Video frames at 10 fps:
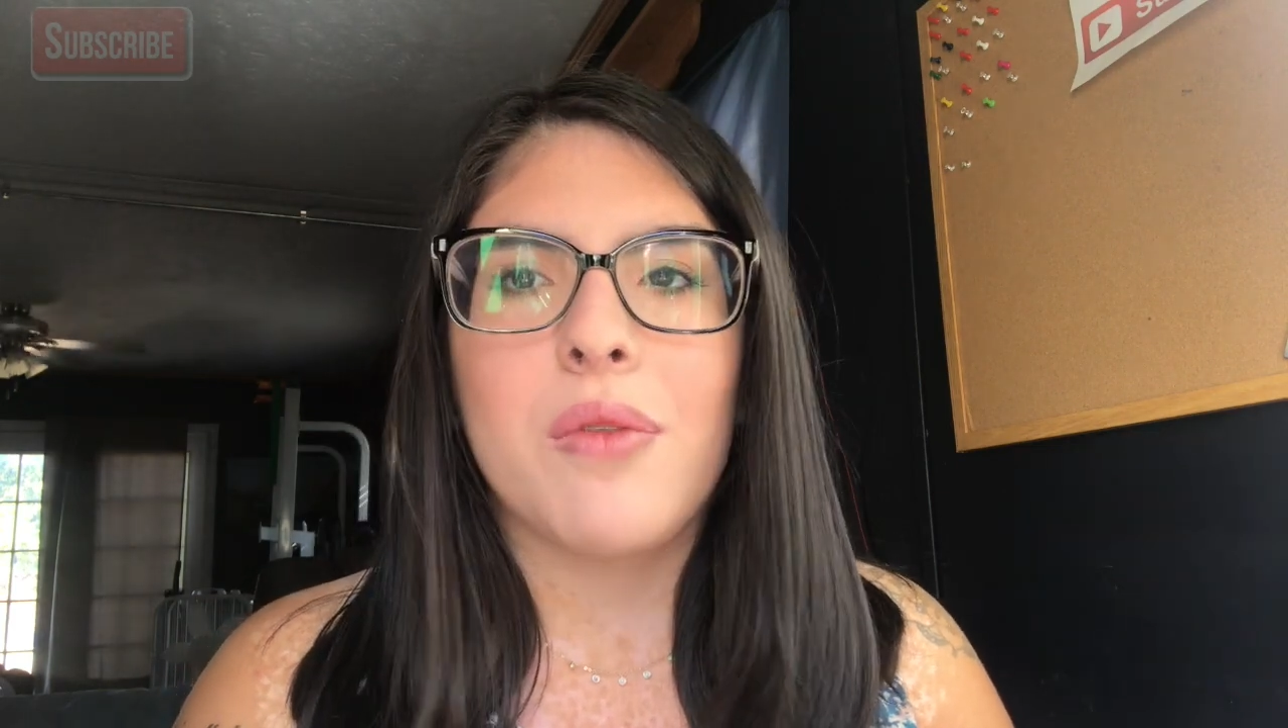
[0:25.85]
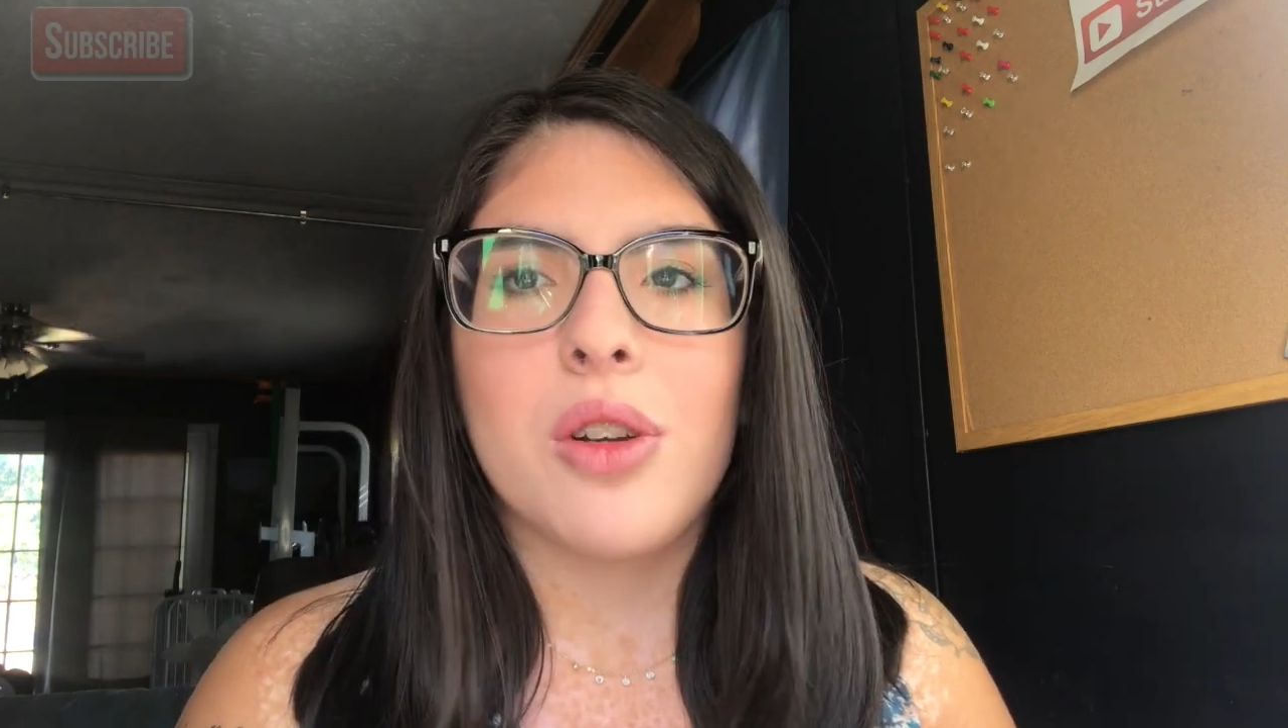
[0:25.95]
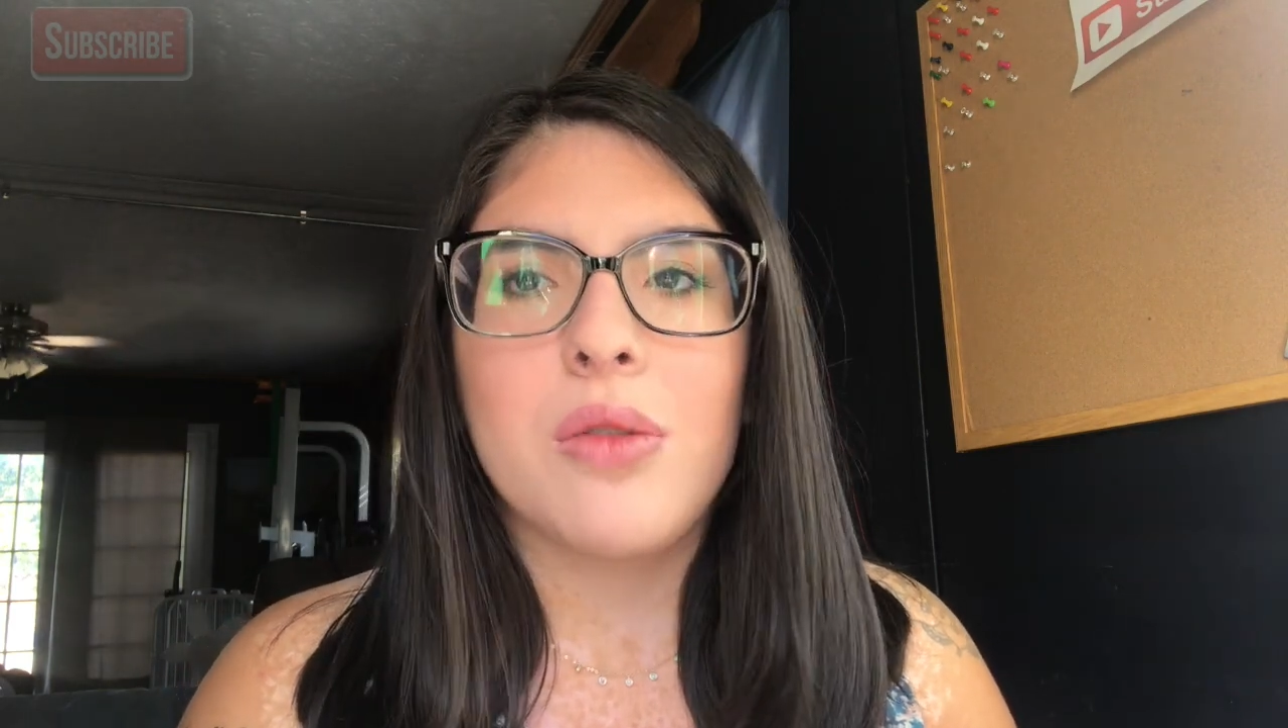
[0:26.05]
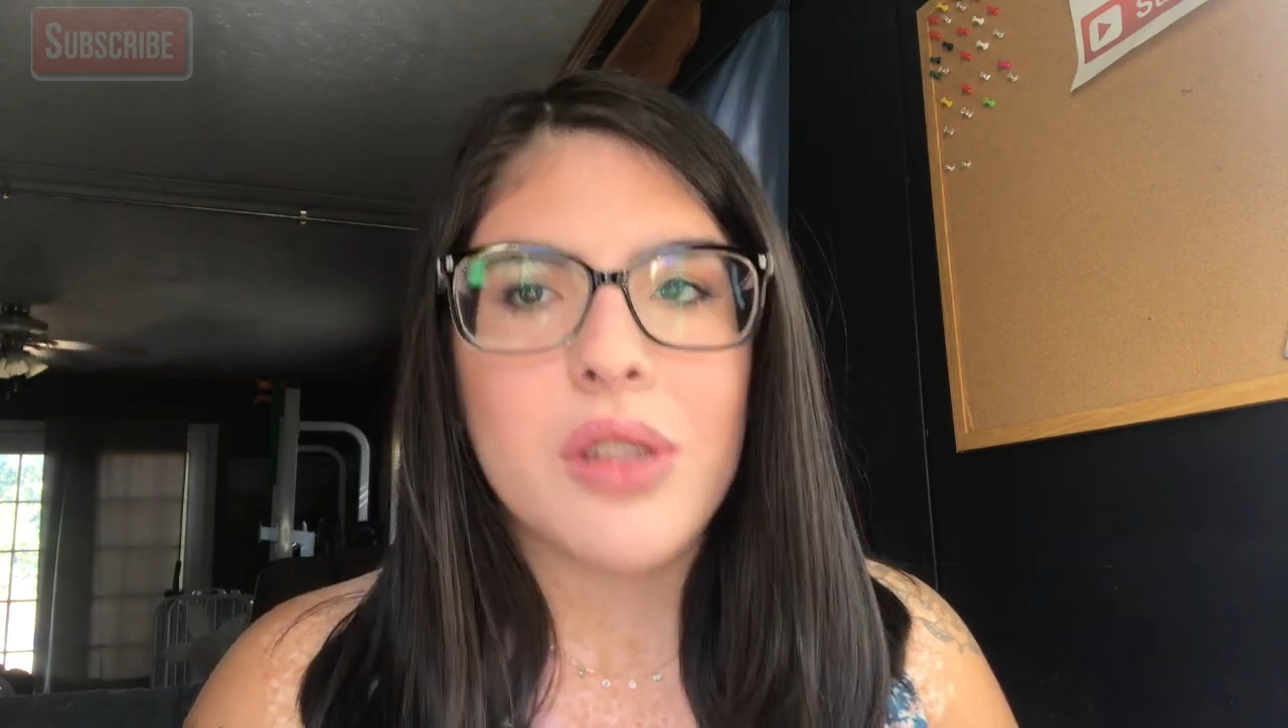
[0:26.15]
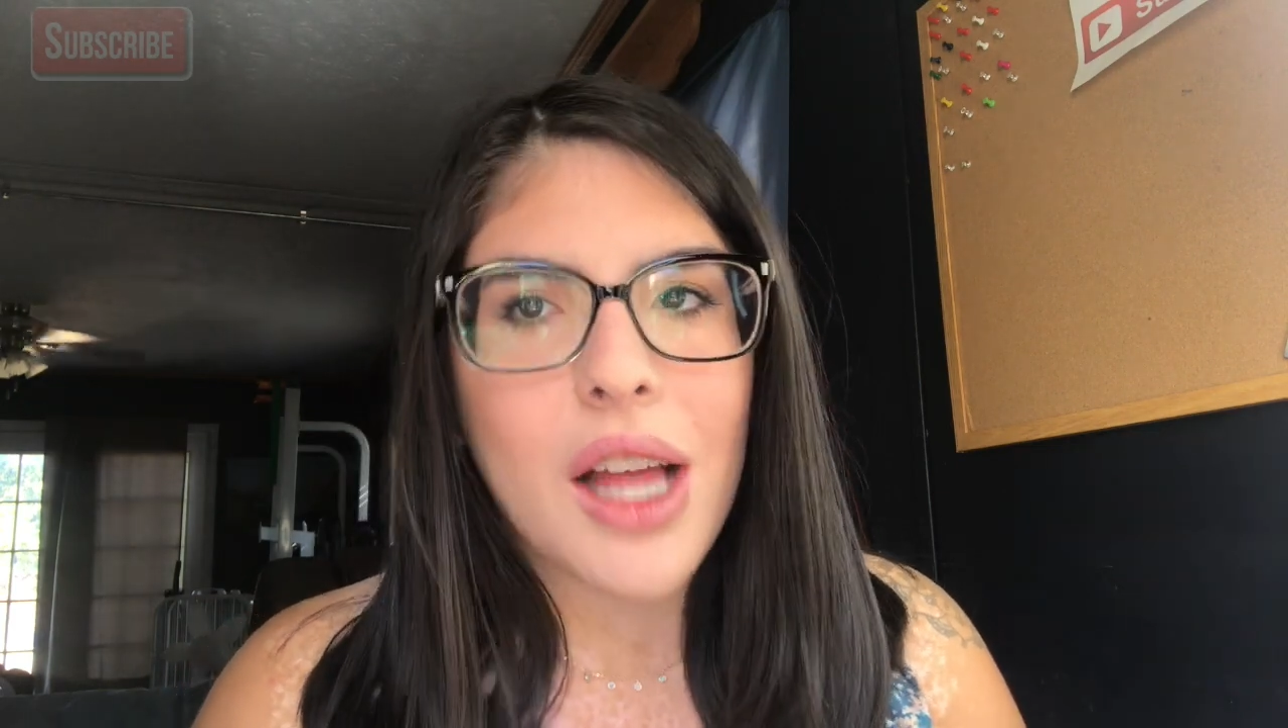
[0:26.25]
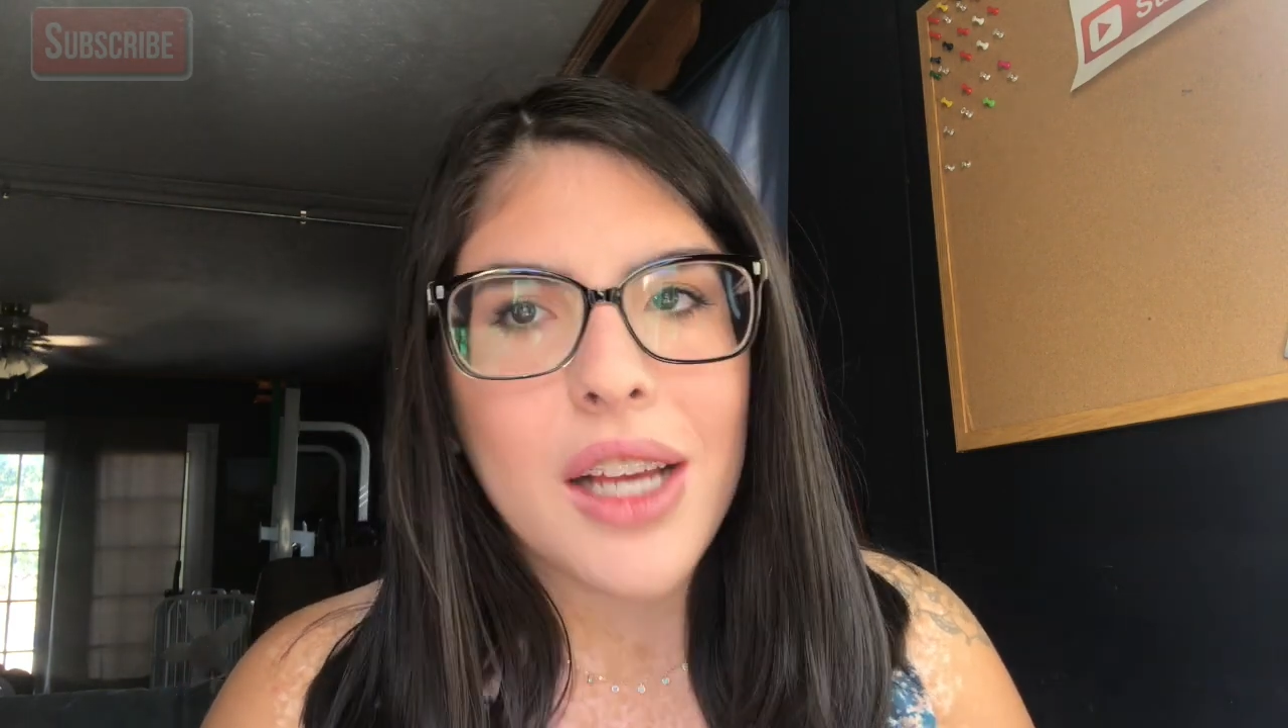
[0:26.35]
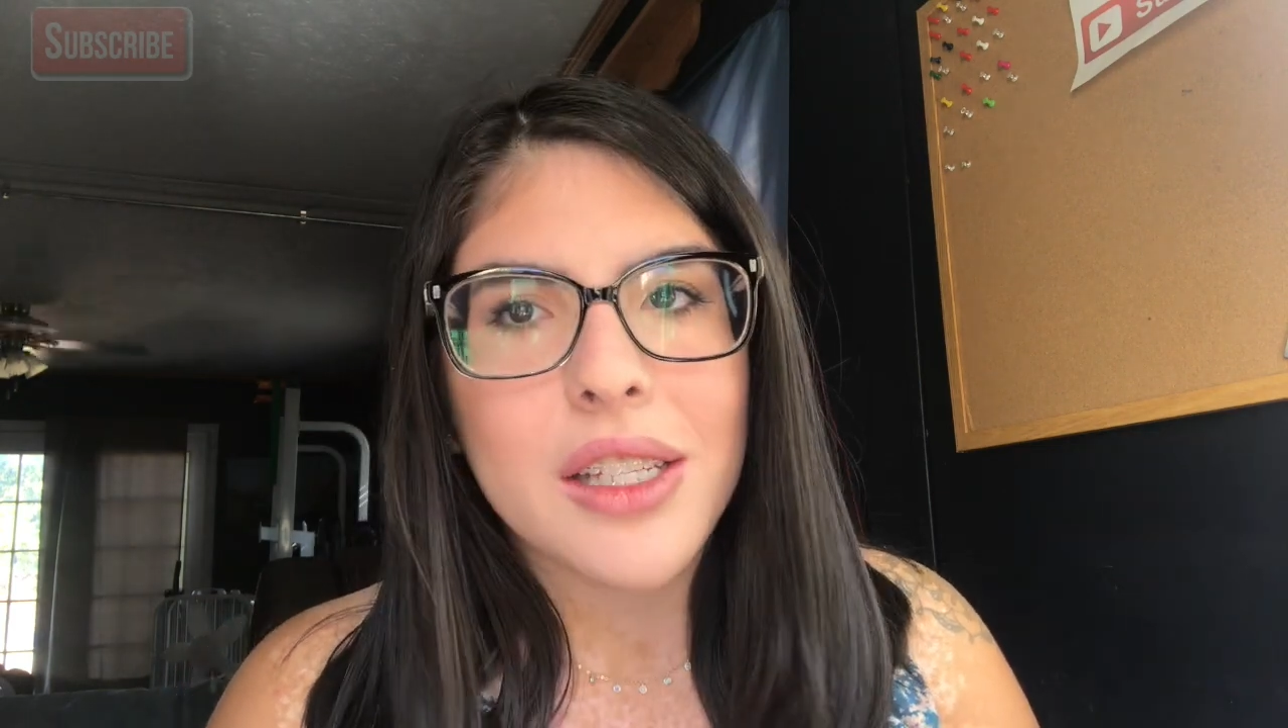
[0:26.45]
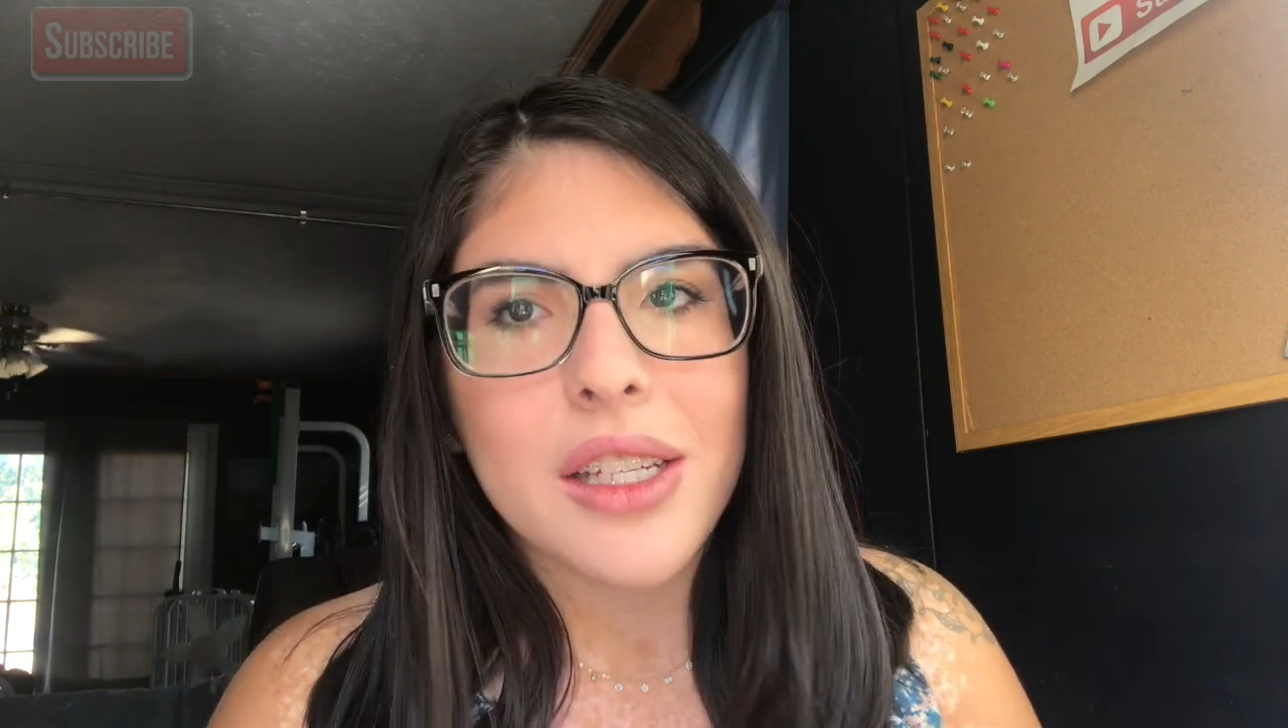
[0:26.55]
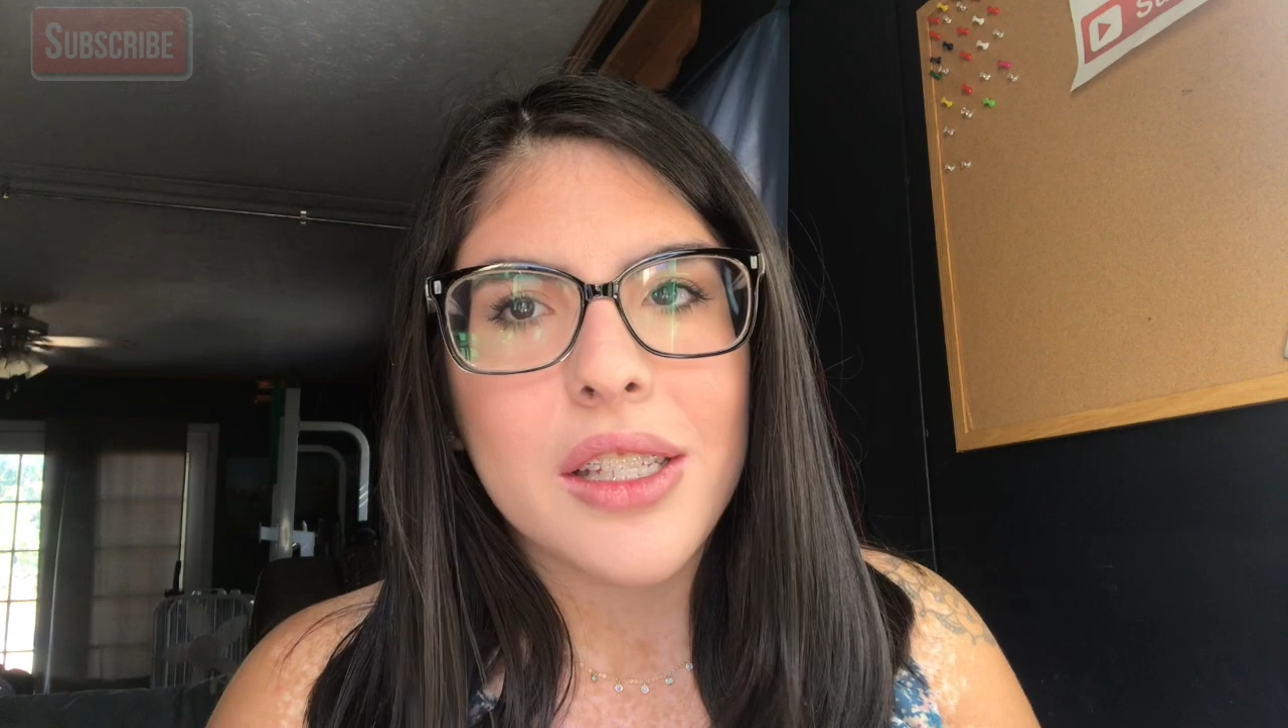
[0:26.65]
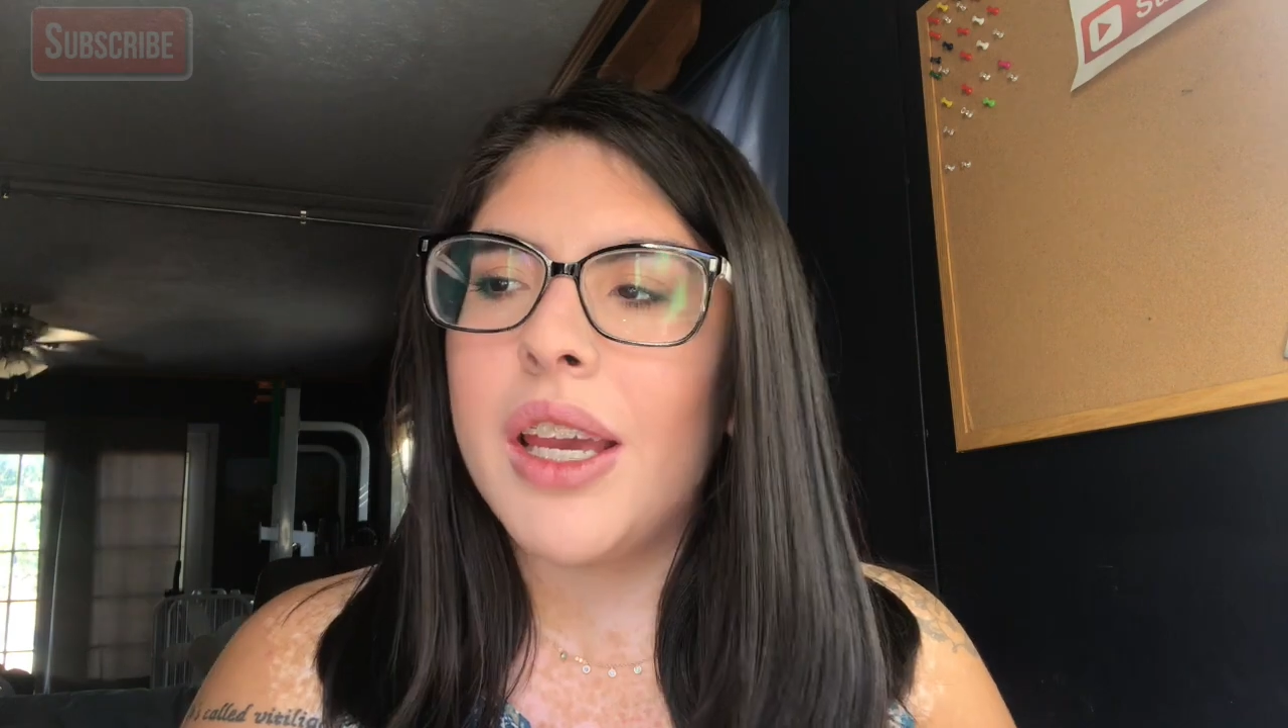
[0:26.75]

for new glasses.